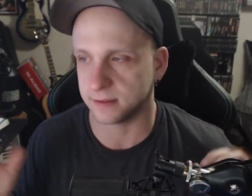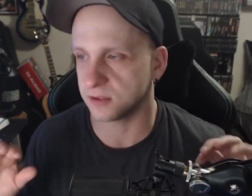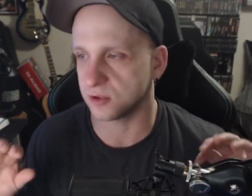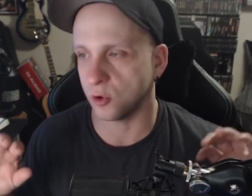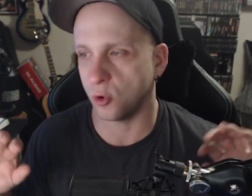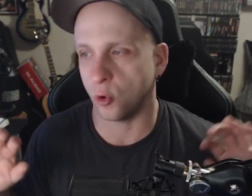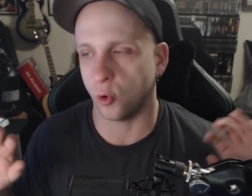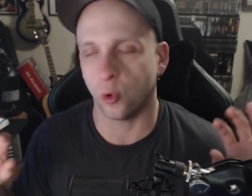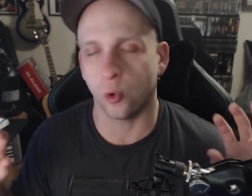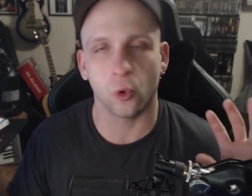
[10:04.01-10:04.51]
It's a
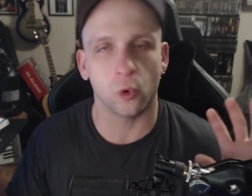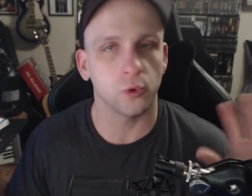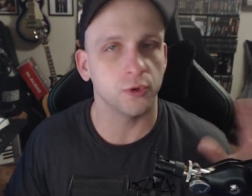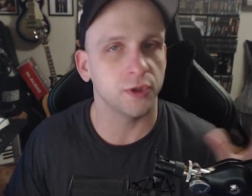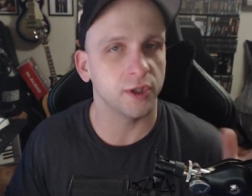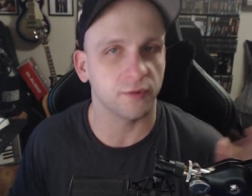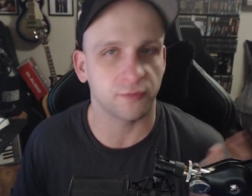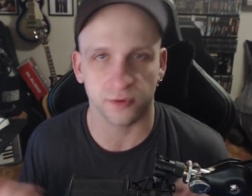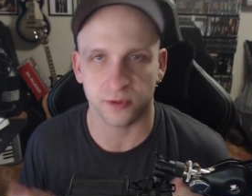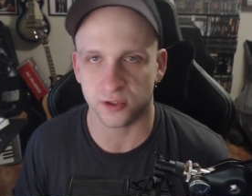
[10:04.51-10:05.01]
whole
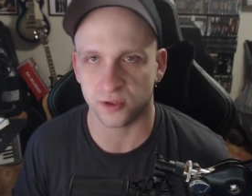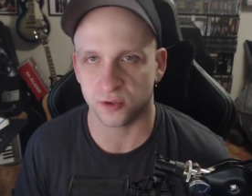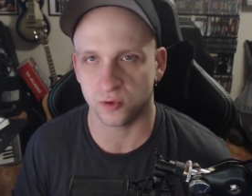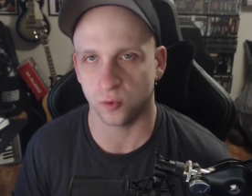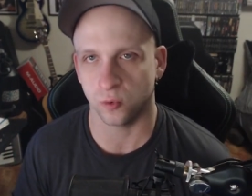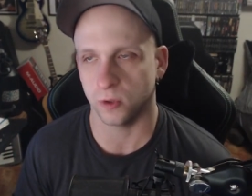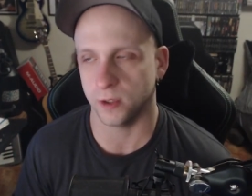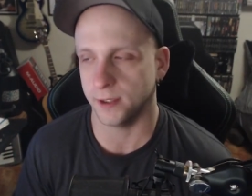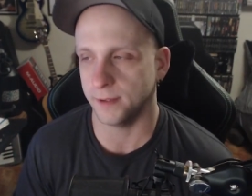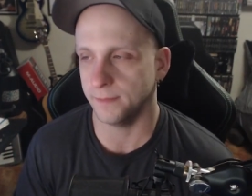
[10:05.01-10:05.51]
different
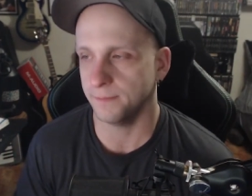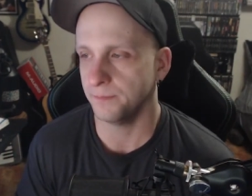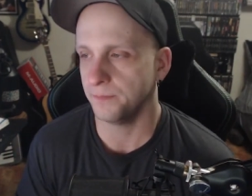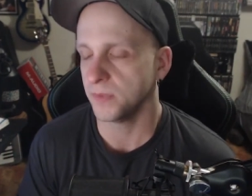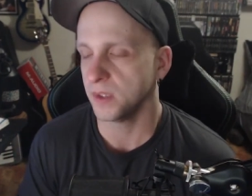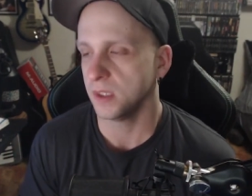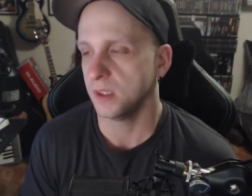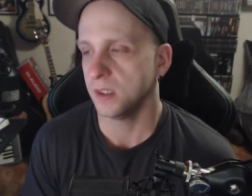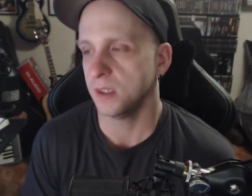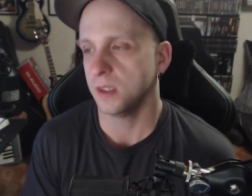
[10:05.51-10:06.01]
story.
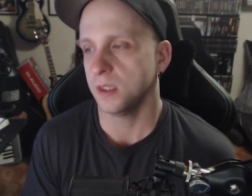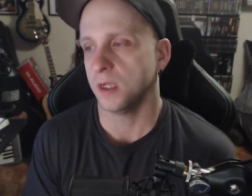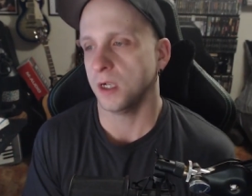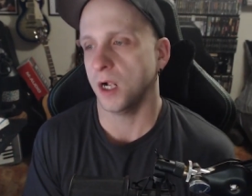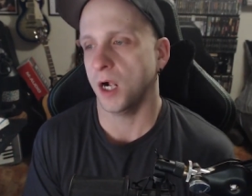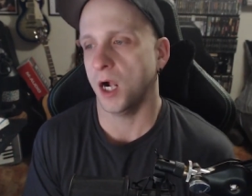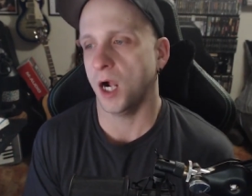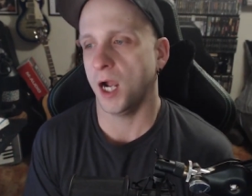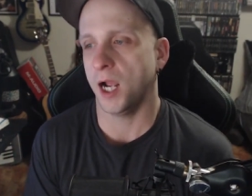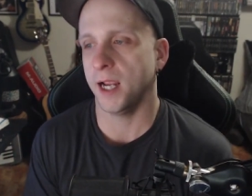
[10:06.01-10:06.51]

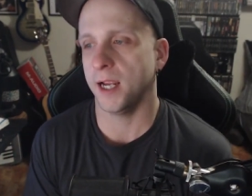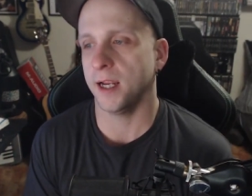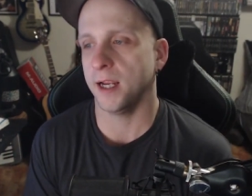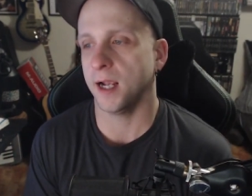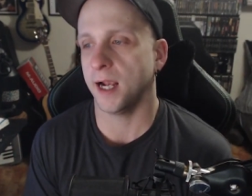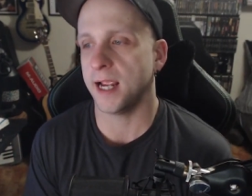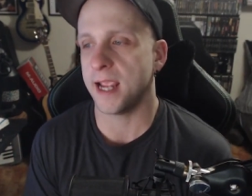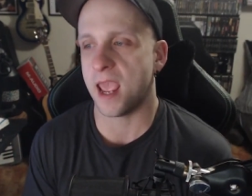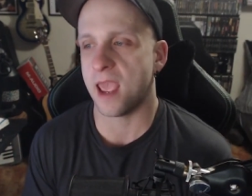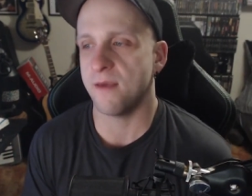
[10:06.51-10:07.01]
I,
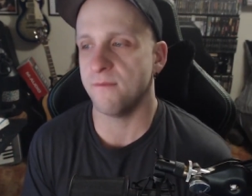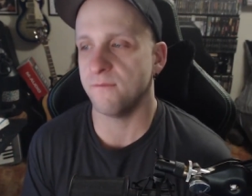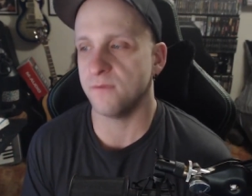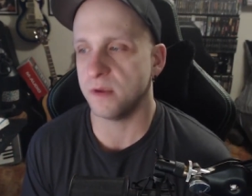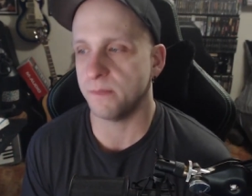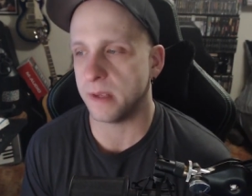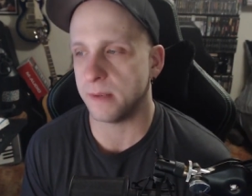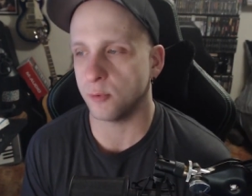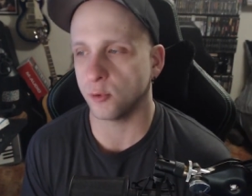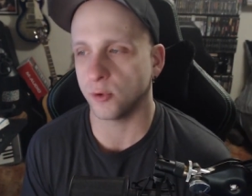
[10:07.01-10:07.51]
I envy
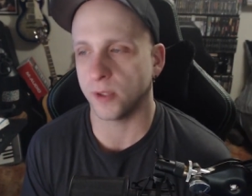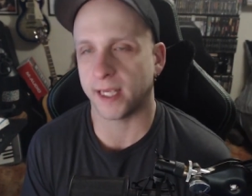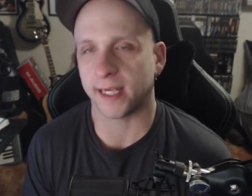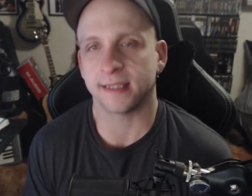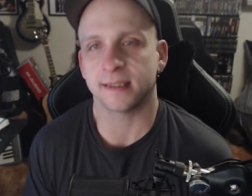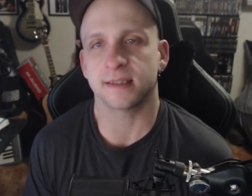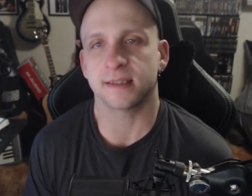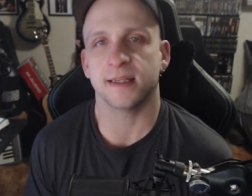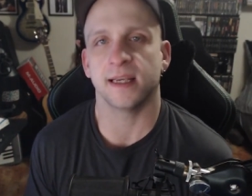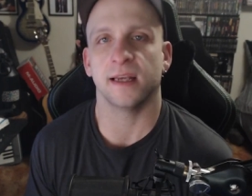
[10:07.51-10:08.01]
people that
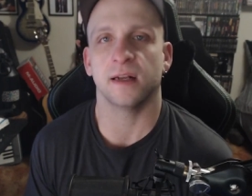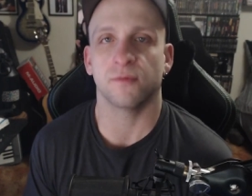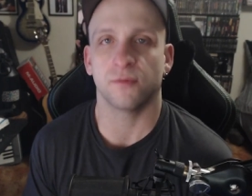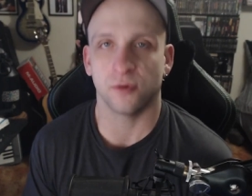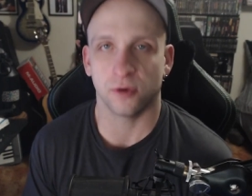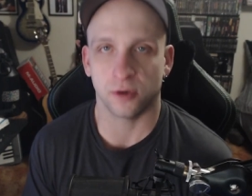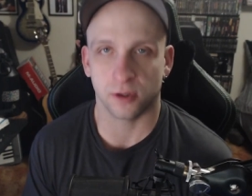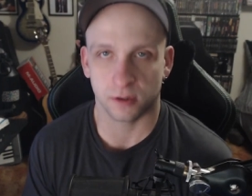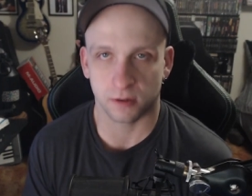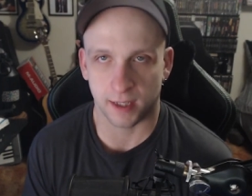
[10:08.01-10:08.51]
can stand in
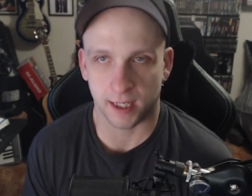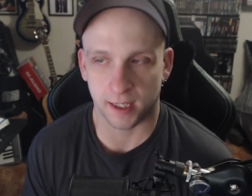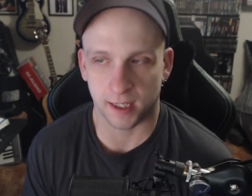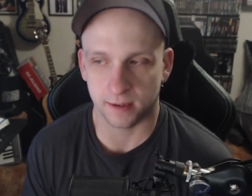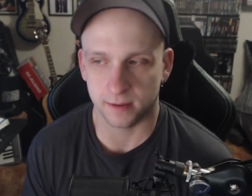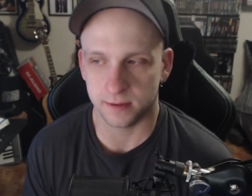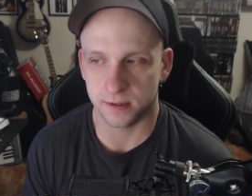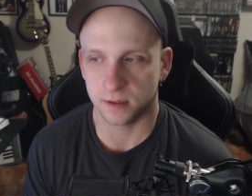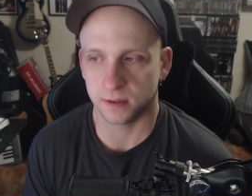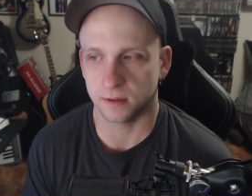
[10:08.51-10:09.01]
front of
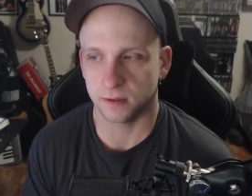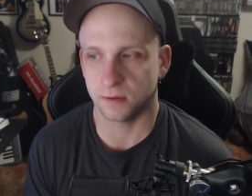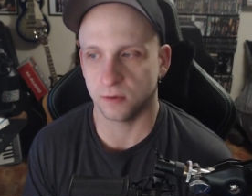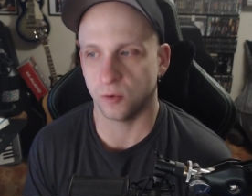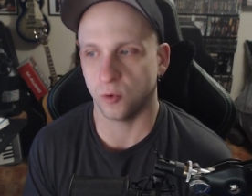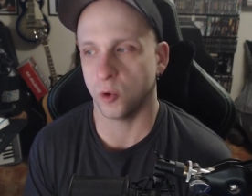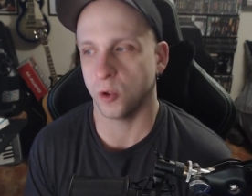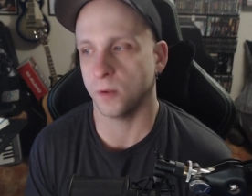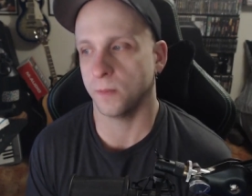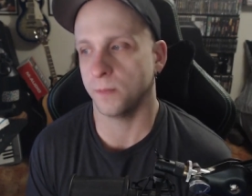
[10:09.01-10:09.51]
crowds
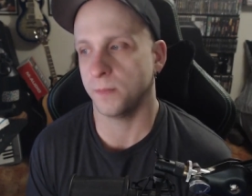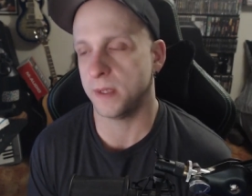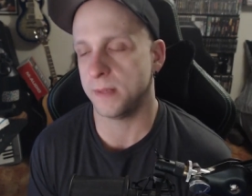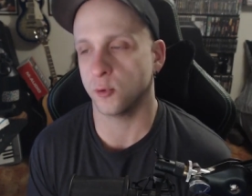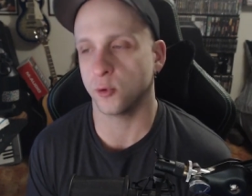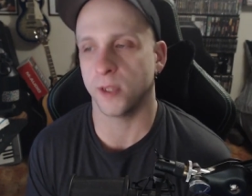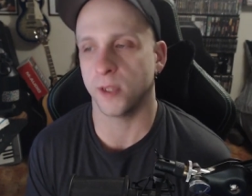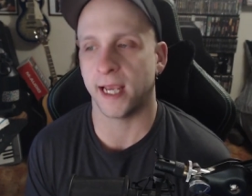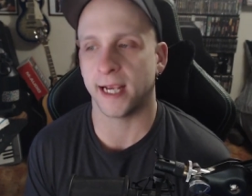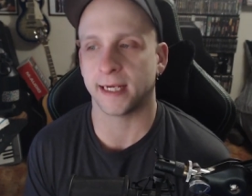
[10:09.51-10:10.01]
or
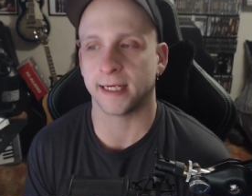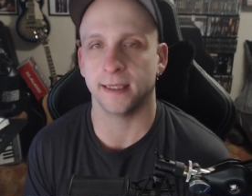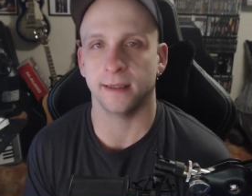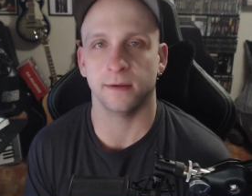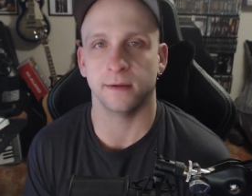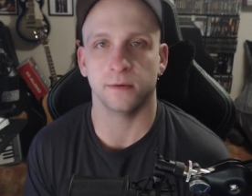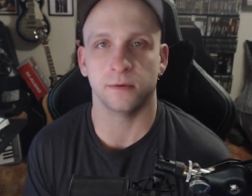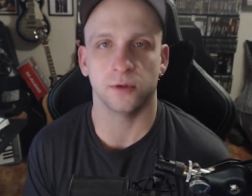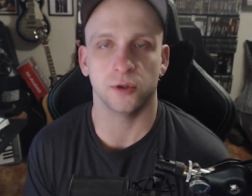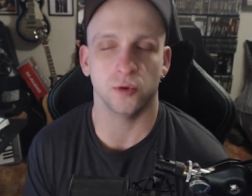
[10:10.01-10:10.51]
people that
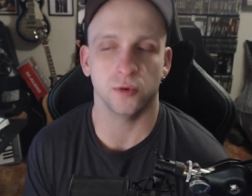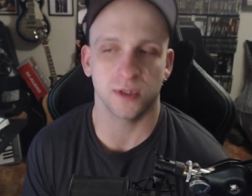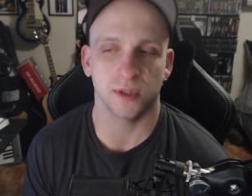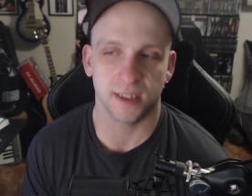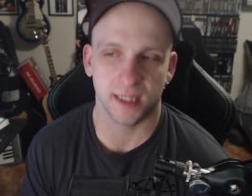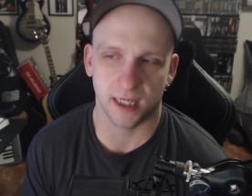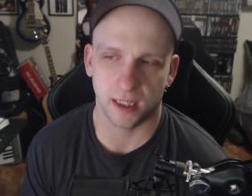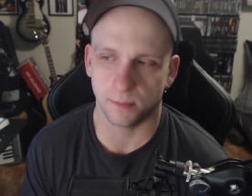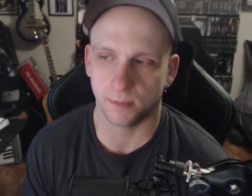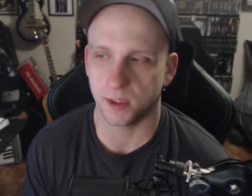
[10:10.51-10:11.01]
can do
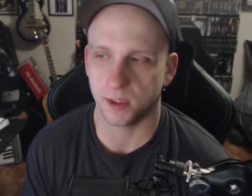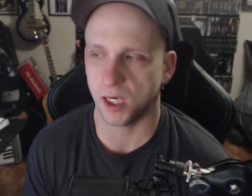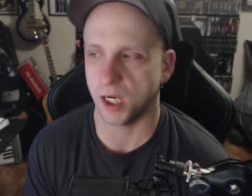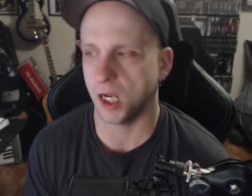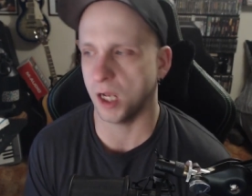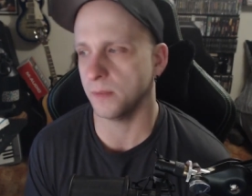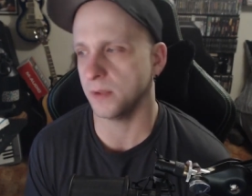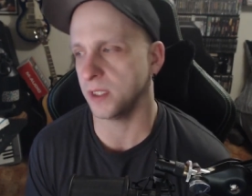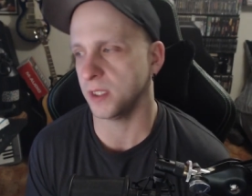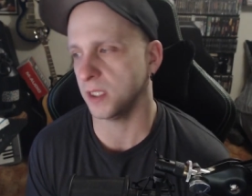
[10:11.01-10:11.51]
stand up
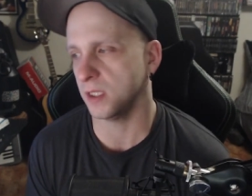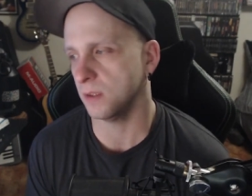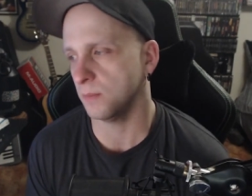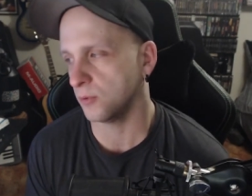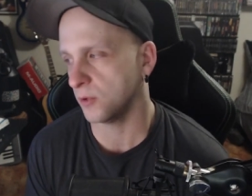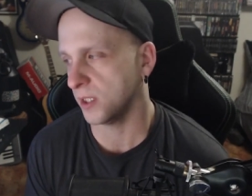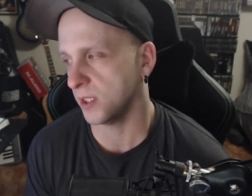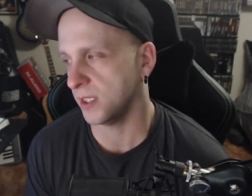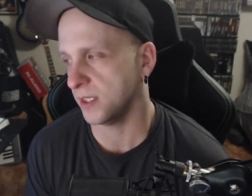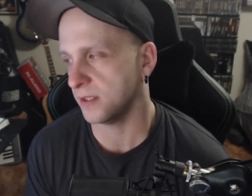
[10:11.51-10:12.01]
comedy,
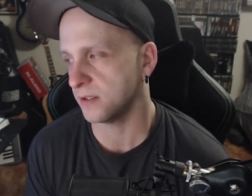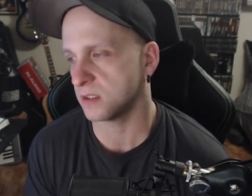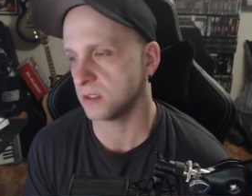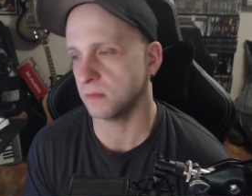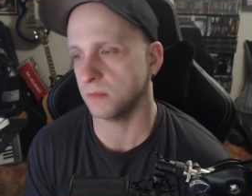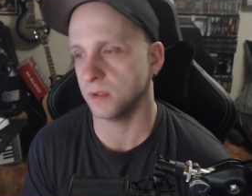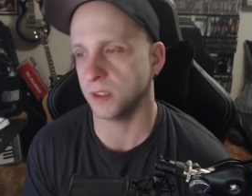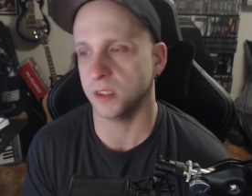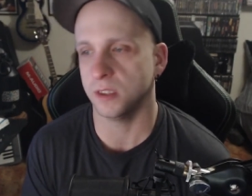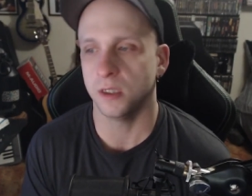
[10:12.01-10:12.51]
play an
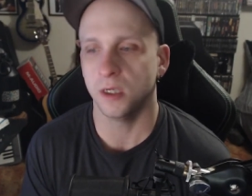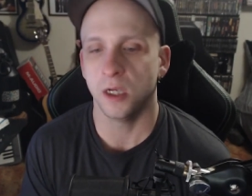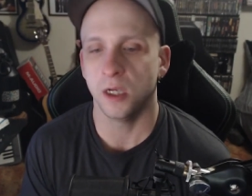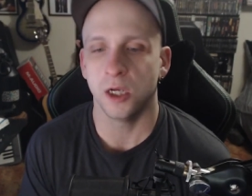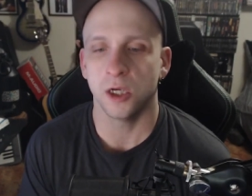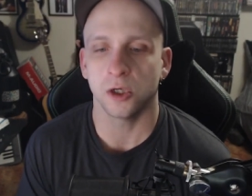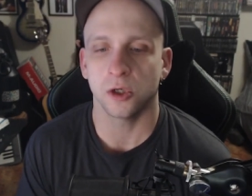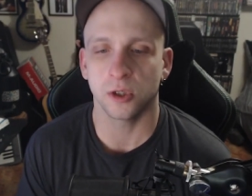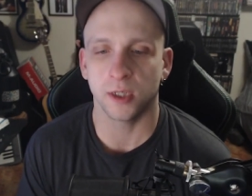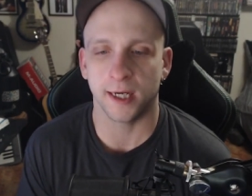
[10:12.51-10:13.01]
instrument.
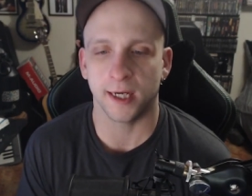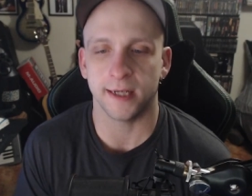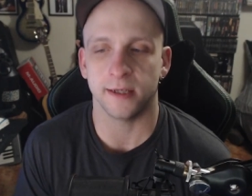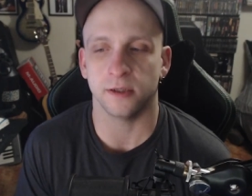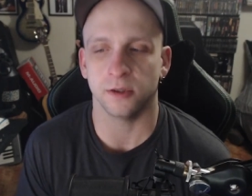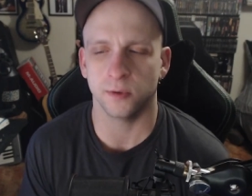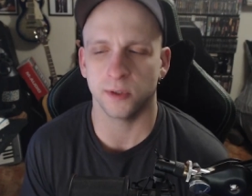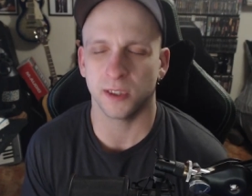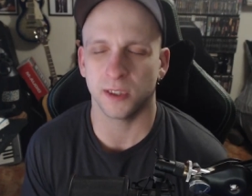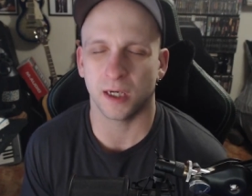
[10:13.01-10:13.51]
Could I
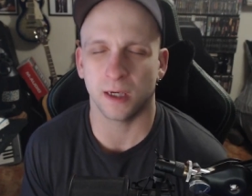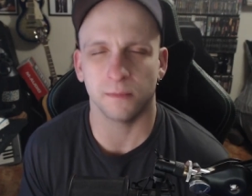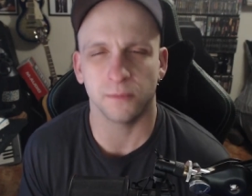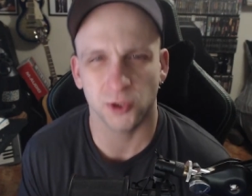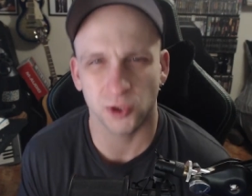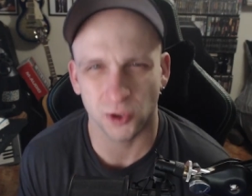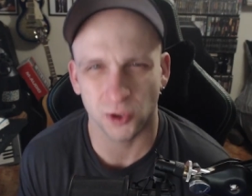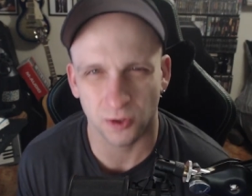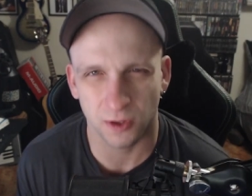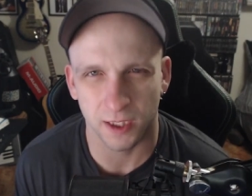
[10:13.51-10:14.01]
do it? I'm
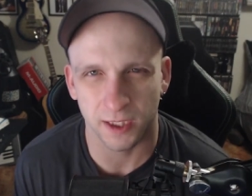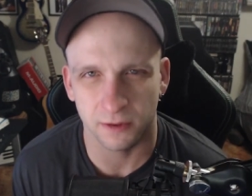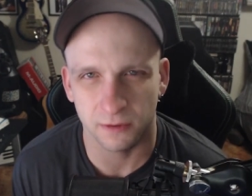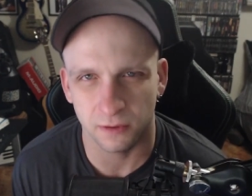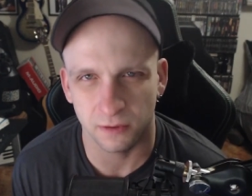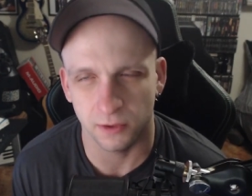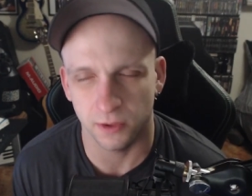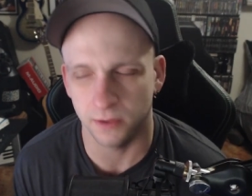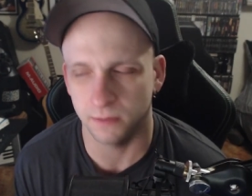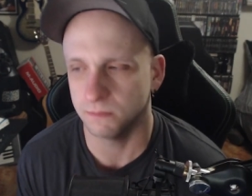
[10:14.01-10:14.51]
sure I
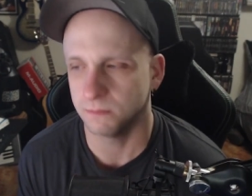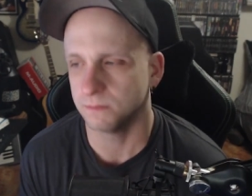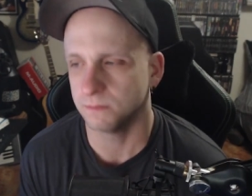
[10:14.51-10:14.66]
could.